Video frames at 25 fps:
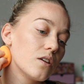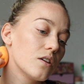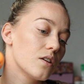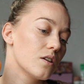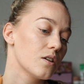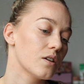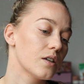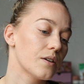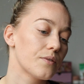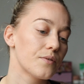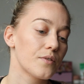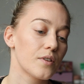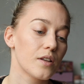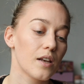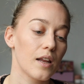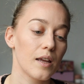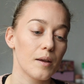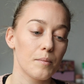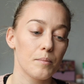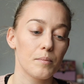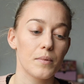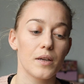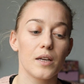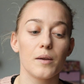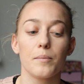you have to
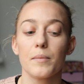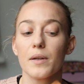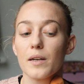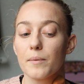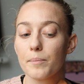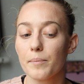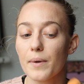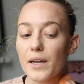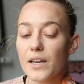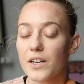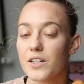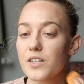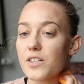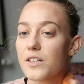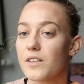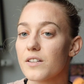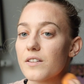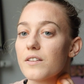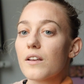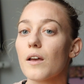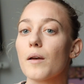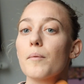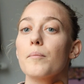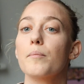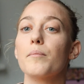like be a bit
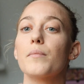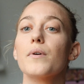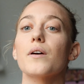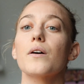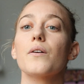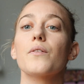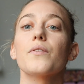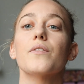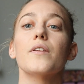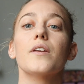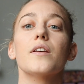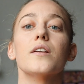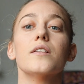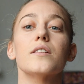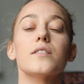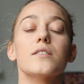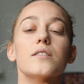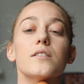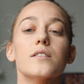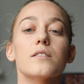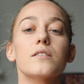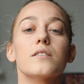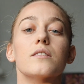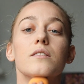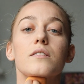patient and build
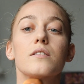this.